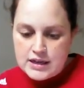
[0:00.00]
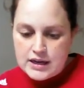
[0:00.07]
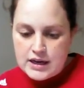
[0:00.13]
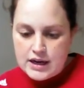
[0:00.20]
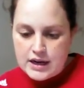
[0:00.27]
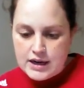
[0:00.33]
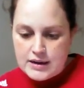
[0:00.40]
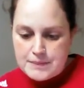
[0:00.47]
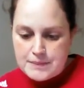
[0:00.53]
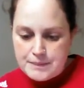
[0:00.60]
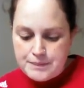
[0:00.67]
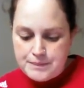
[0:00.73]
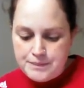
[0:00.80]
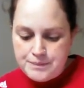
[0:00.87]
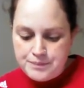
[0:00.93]

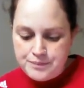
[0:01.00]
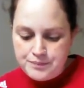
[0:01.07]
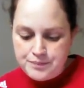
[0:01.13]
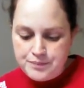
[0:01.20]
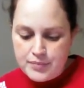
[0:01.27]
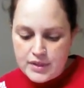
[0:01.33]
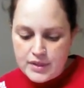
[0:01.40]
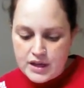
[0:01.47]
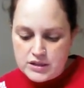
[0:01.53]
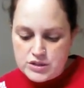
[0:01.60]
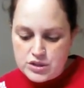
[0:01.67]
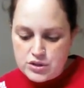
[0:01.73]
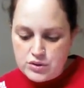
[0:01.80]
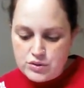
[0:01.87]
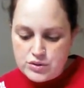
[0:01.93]

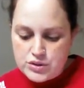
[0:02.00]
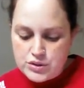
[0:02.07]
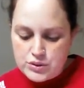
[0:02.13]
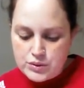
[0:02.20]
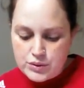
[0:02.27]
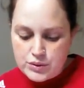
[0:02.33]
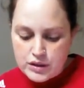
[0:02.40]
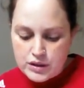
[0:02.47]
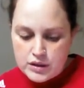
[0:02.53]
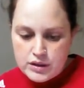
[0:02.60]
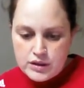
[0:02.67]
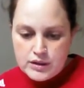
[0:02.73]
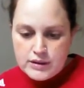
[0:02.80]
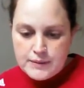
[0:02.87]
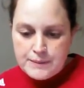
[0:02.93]
so you do
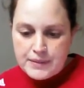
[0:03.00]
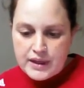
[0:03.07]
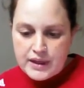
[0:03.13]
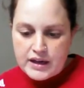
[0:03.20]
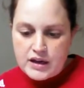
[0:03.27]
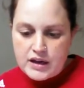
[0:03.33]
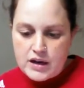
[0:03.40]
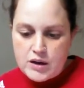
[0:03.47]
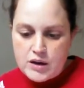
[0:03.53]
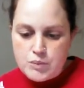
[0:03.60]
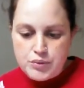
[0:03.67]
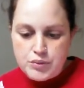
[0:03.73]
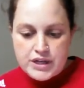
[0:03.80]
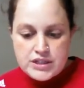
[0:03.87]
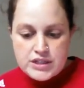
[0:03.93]
like a
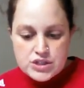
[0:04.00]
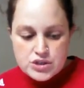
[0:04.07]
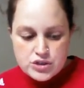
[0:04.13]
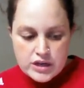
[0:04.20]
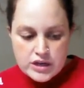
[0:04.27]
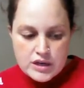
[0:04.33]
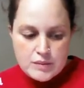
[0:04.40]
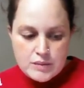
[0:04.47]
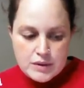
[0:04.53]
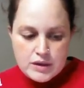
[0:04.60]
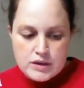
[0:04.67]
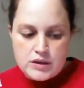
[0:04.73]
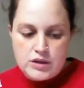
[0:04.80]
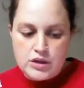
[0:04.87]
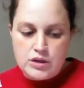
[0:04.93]
brain stream.
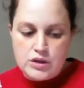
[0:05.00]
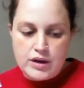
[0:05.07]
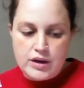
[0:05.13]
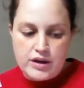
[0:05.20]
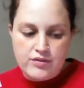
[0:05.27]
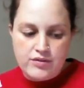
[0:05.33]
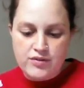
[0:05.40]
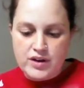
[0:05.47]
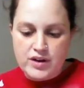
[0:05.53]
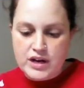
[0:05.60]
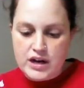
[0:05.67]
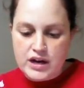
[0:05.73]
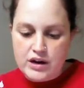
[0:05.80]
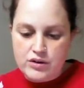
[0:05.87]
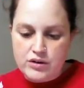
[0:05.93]
You can
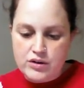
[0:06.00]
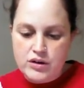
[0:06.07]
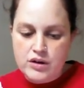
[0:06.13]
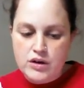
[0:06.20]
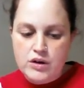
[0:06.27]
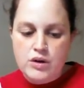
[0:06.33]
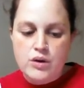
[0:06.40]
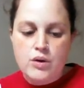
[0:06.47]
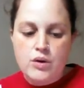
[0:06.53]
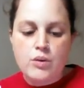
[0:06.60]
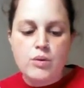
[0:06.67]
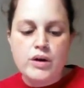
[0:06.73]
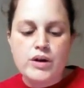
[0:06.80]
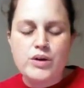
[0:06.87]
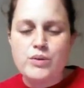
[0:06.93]
figure out
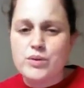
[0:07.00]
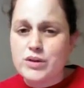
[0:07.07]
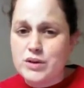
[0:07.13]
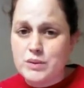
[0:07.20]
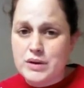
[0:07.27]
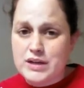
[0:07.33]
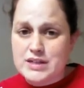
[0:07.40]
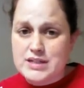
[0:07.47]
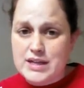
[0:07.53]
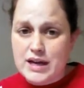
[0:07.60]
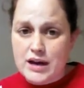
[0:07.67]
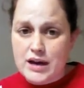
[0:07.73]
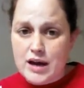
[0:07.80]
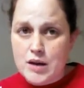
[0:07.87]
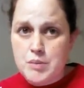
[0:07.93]
what you really want to
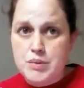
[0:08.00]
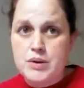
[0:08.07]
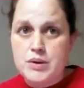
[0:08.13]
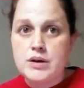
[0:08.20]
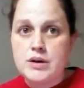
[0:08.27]
set up.